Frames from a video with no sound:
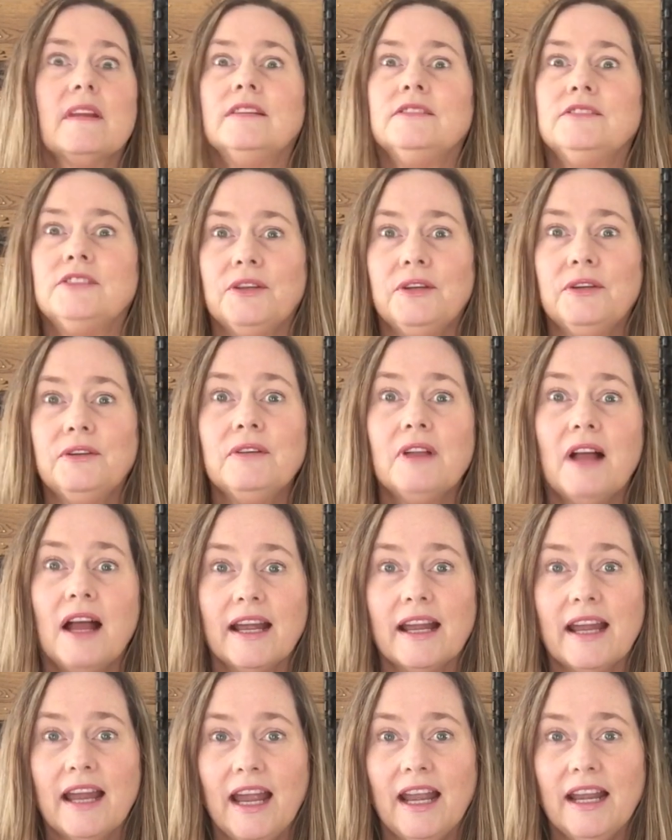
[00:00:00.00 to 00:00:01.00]
Do you
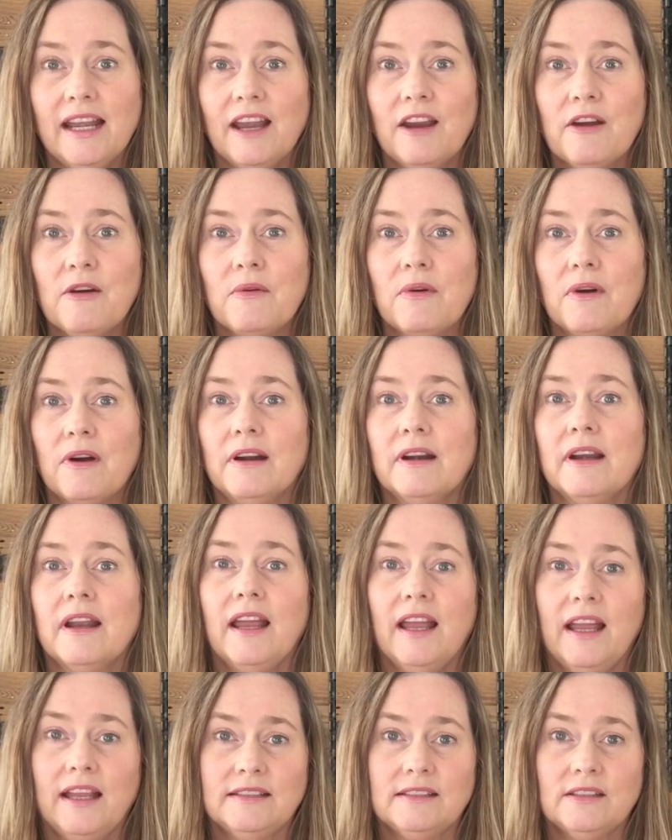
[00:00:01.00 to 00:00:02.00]
like candy corn
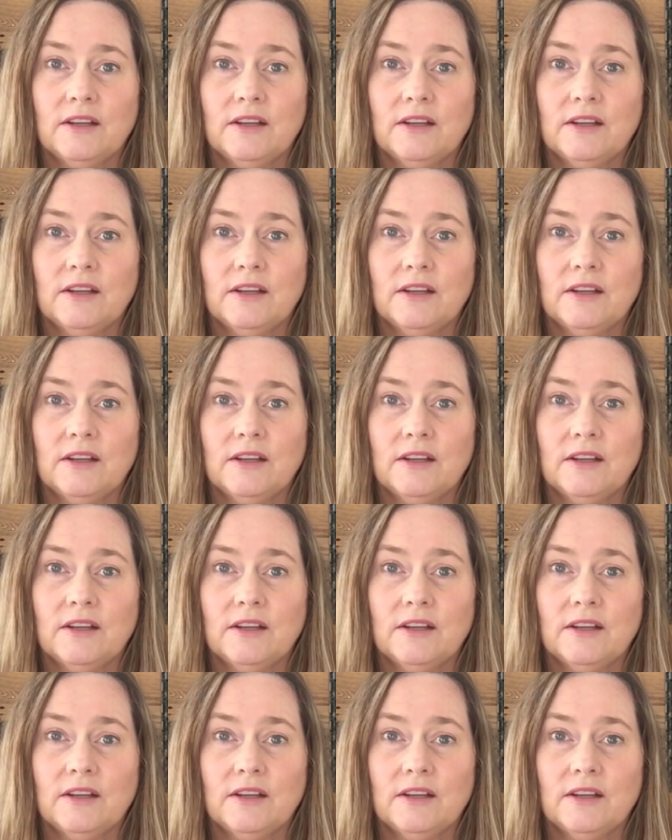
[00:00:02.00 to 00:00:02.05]
and